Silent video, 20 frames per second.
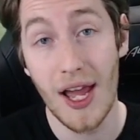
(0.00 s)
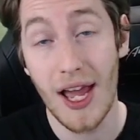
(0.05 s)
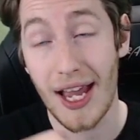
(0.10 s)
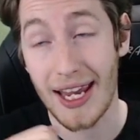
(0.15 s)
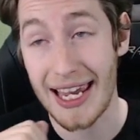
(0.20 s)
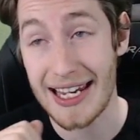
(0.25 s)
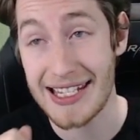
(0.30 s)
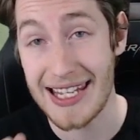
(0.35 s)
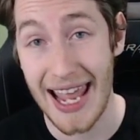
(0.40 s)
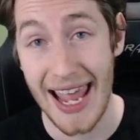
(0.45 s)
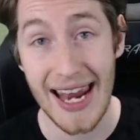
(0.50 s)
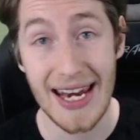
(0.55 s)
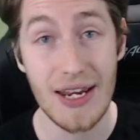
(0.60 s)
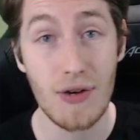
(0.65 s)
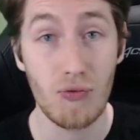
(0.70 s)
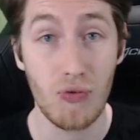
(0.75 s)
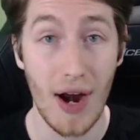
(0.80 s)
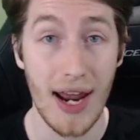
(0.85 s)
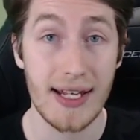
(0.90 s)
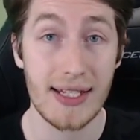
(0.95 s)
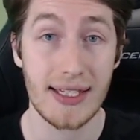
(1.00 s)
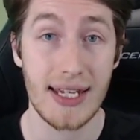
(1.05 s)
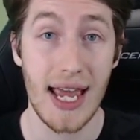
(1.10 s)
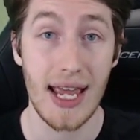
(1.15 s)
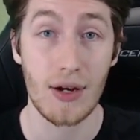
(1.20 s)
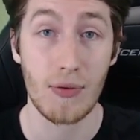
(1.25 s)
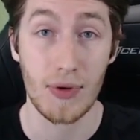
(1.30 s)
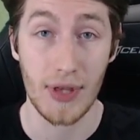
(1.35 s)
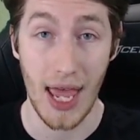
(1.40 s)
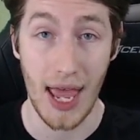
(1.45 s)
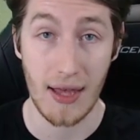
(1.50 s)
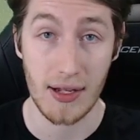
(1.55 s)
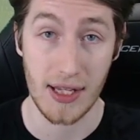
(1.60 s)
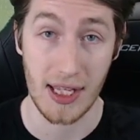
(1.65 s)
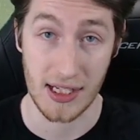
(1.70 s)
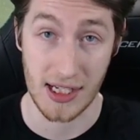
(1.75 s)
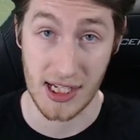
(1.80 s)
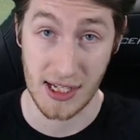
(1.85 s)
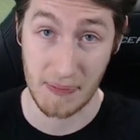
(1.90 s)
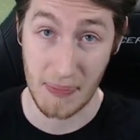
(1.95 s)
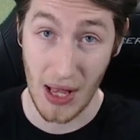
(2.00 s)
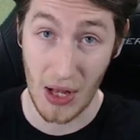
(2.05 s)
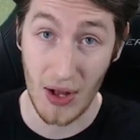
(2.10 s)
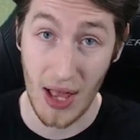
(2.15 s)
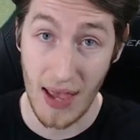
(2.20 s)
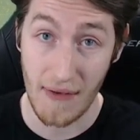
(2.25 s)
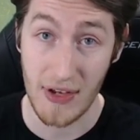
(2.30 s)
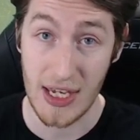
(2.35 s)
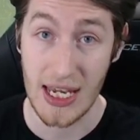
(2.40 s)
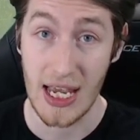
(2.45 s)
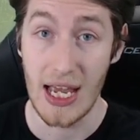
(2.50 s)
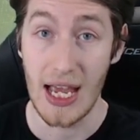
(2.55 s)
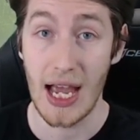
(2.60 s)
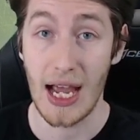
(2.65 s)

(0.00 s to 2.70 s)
against any red deck that's spell heavy,